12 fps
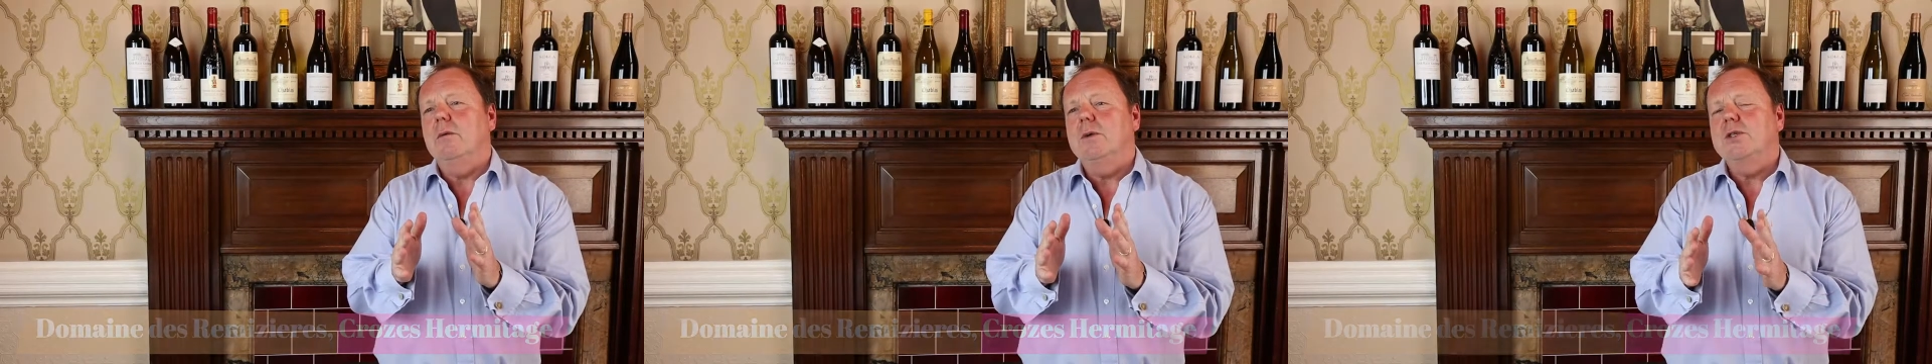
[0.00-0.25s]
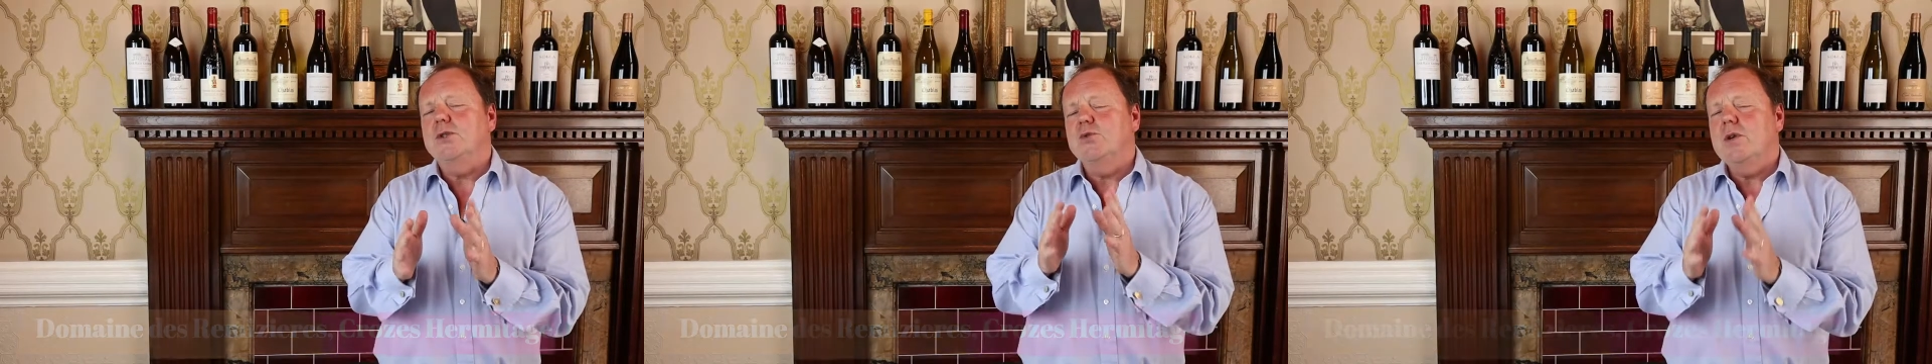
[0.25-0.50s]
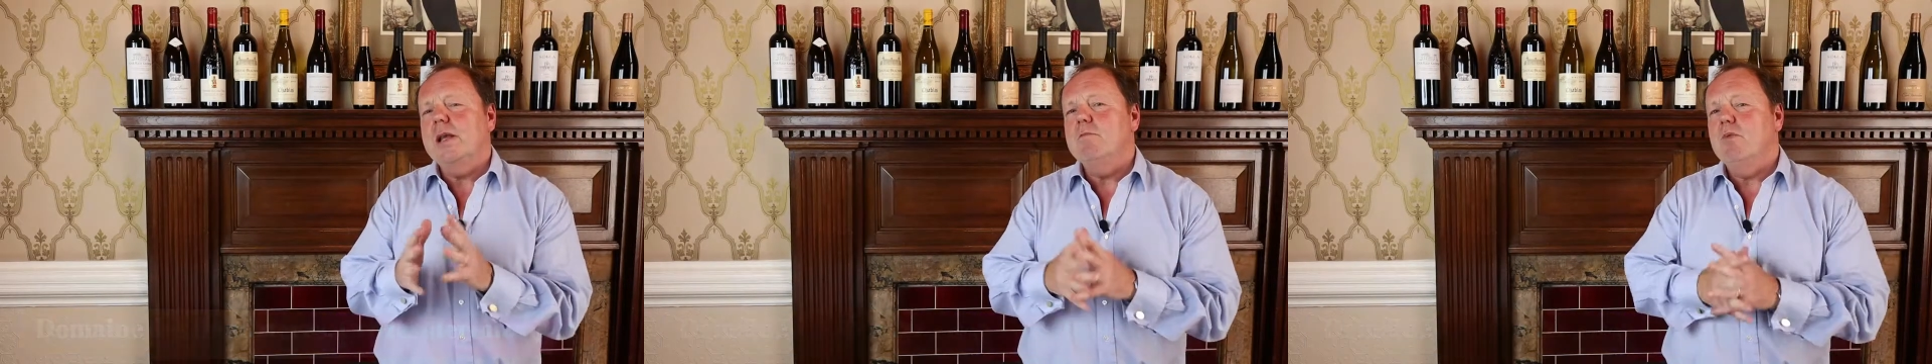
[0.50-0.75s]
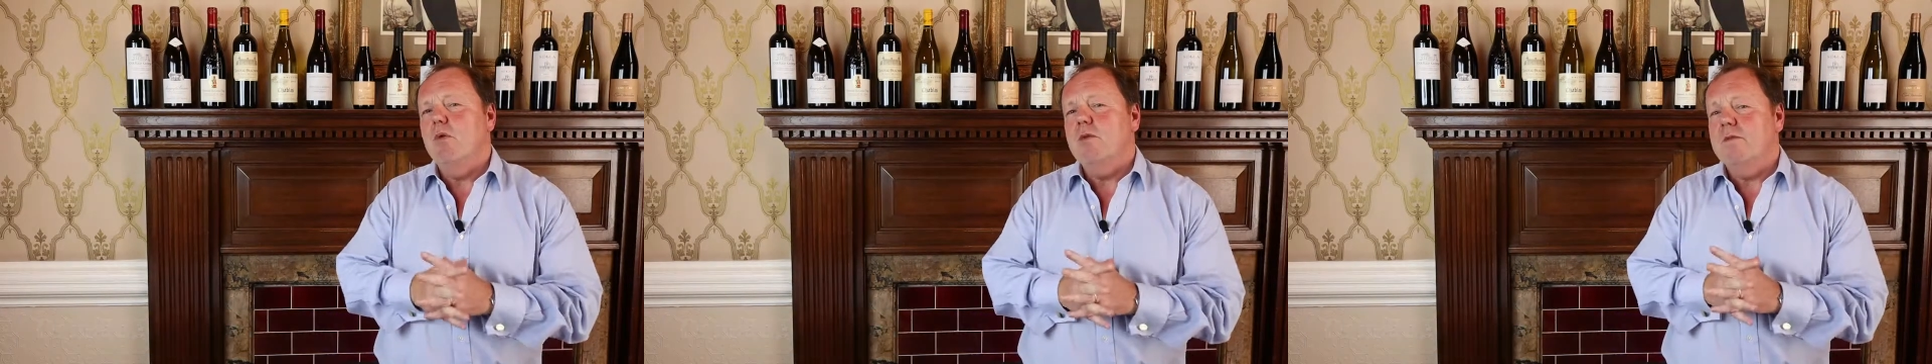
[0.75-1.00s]
which is really
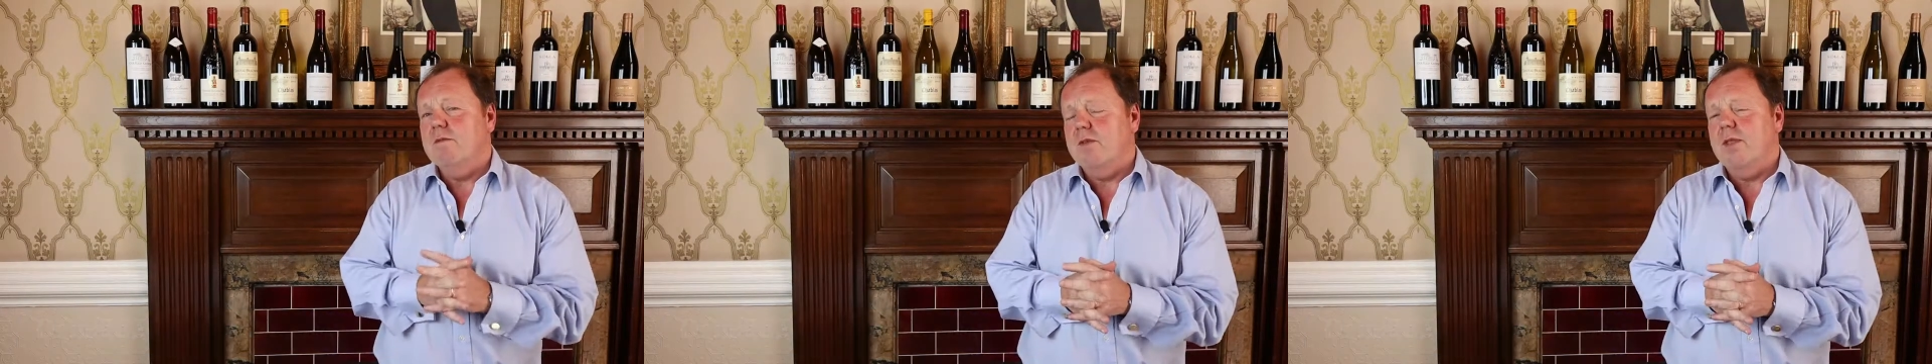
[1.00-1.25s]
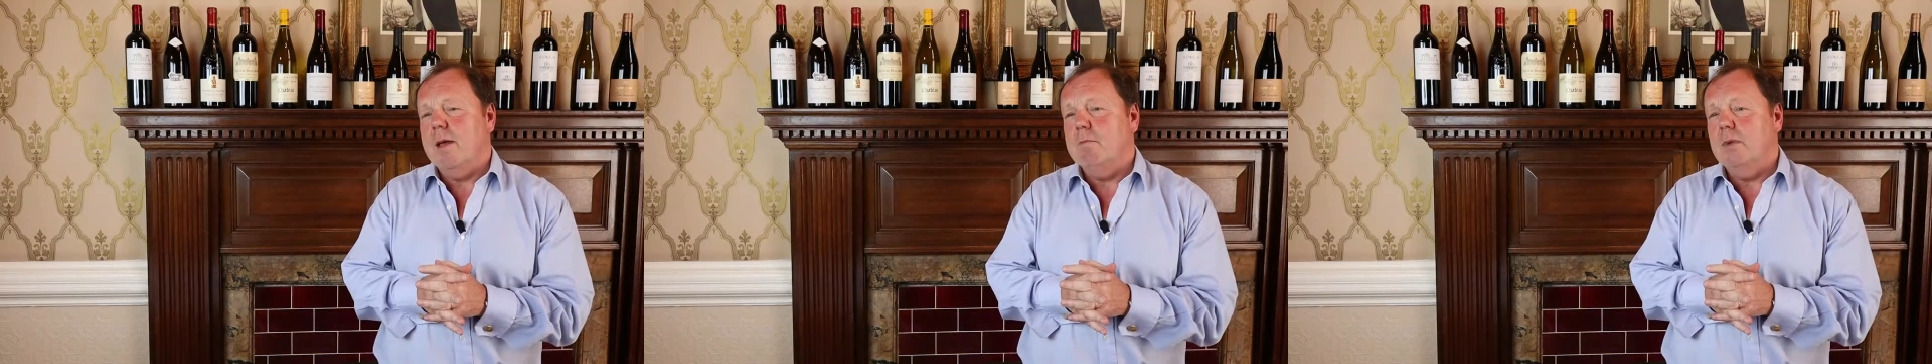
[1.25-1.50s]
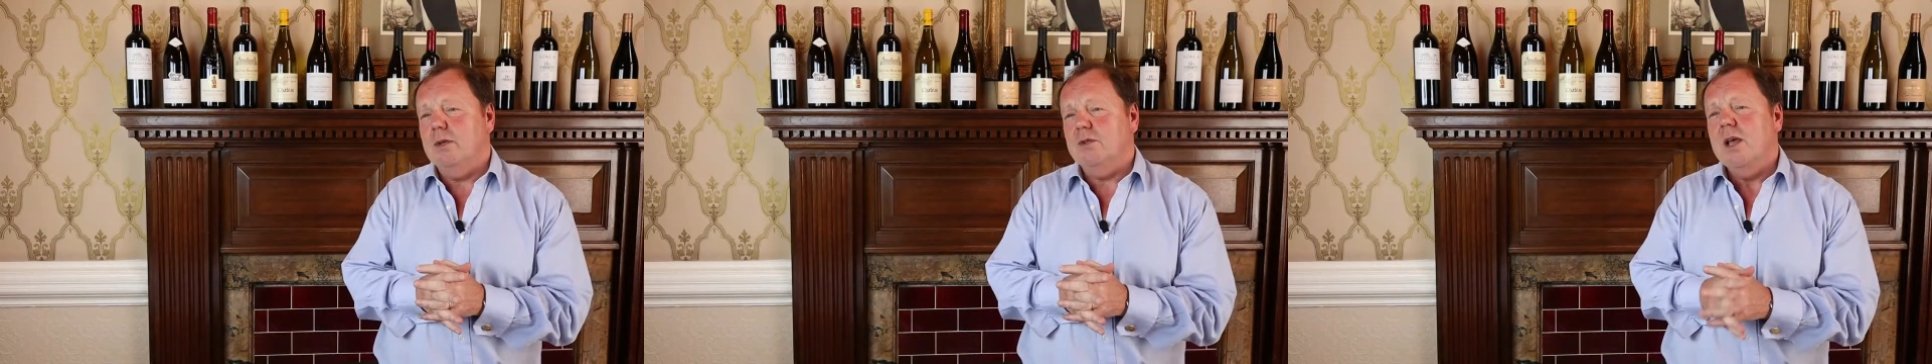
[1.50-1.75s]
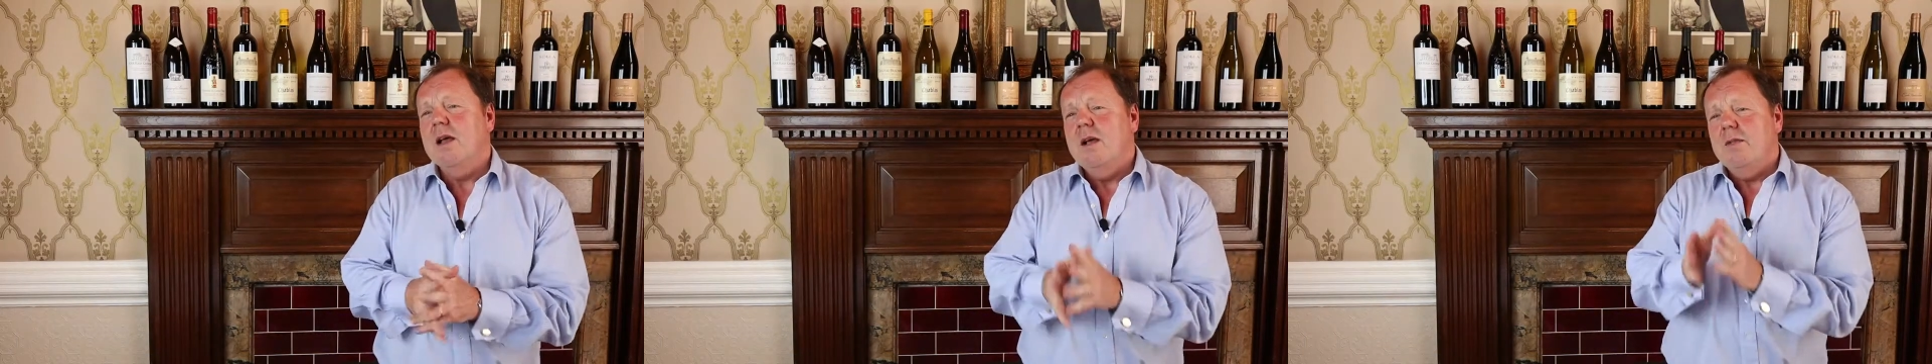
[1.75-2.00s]
important for them because